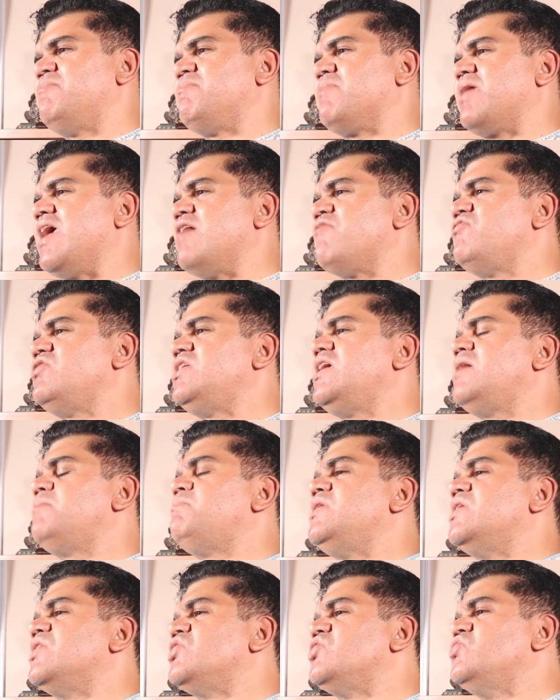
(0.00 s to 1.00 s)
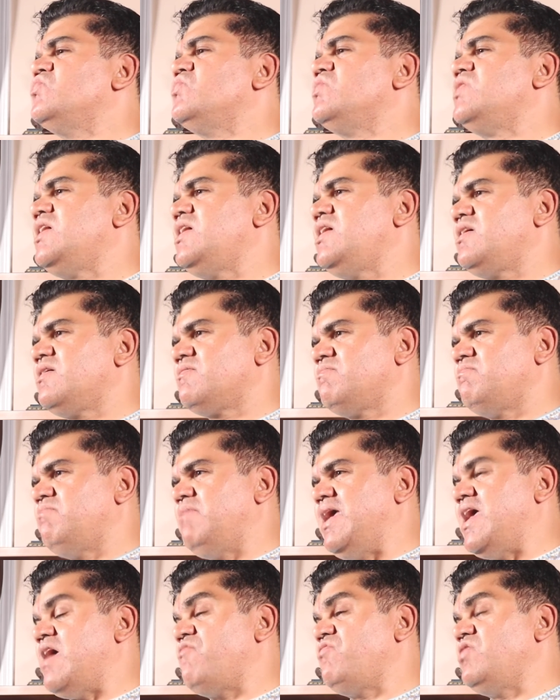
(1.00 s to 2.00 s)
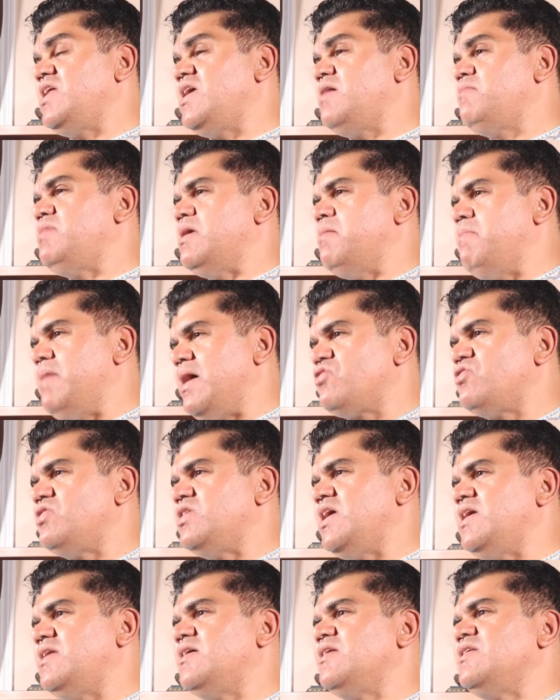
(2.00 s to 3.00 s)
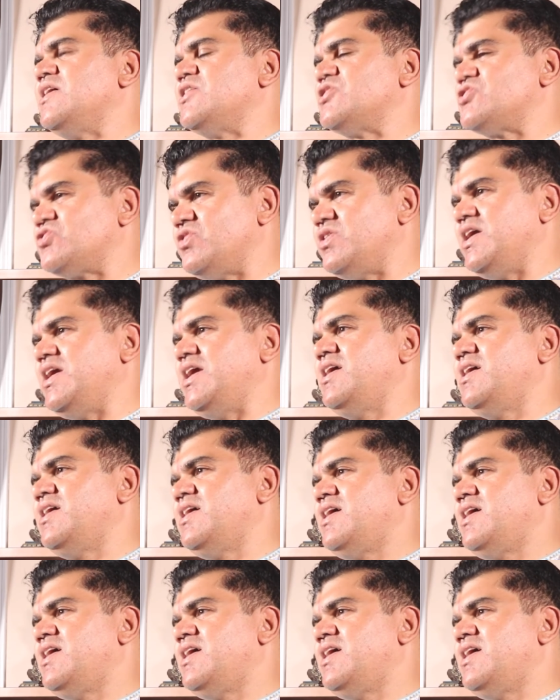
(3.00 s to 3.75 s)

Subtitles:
May every day be a new day. May every day be a better day than yesterday.